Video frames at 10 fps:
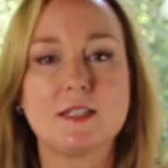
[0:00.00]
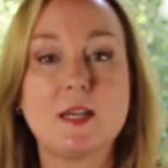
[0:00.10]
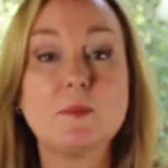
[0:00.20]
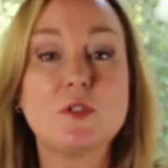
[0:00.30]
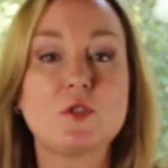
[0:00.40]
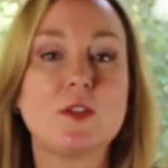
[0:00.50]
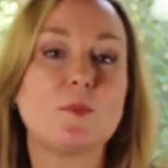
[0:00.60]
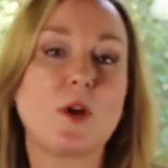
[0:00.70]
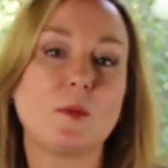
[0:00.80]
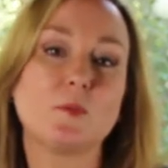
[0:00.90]
To demonstrate the
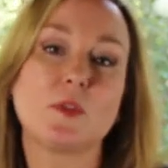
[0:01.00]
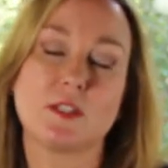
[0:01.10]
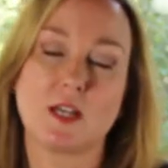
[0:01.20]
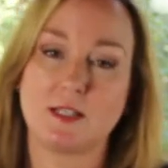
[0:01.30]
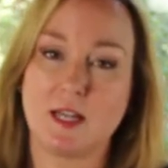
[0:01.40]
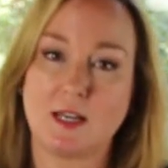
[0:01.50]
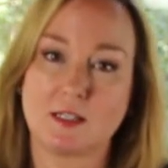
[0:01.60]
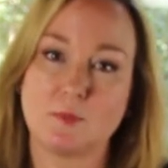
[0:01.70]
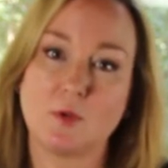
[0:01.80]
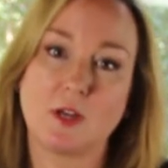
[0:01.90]
problem with the
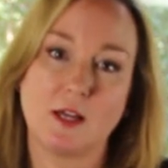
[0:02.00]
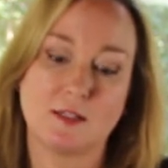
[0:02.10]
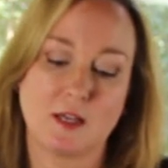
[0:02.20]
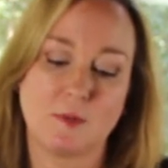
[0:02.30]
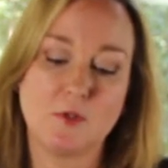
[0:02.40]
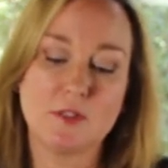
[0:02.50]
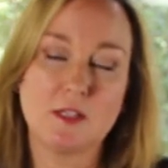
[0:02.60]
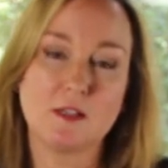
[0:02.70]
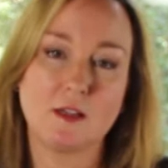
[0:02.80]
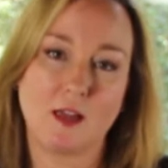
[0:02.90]
Titanic's bulkheads, I'm
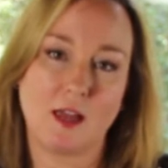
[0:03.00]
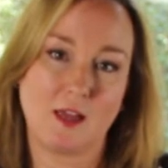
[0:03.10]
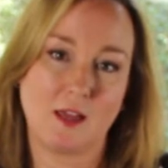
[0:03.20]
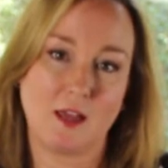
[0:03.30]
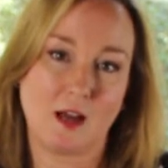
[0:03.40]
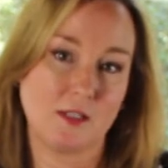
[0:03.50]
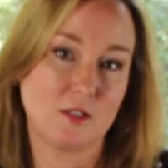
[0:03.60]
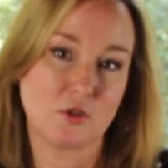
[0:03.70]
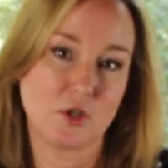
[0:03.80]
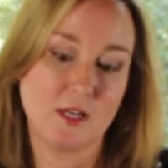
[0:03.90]
using an
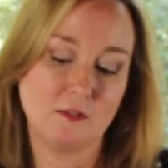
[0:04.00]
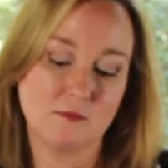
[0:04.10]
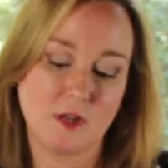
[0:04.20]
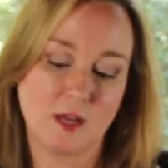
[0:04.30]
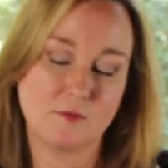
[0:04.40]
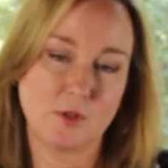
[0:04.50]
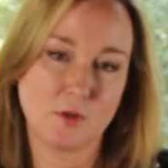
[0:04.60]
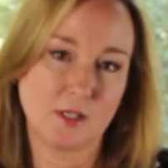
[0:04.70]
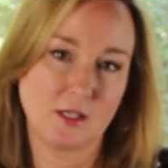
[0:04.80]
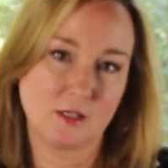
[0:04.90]
ice tray and
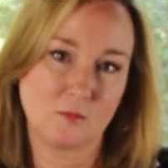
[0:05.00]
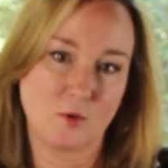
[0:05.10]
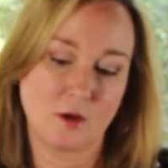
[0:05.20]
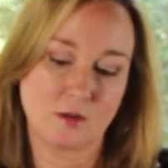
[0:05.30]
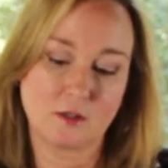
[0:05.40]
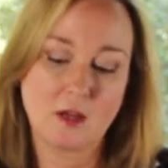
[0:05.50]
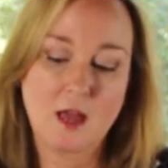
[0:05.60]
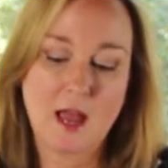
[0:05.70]
floating it in water.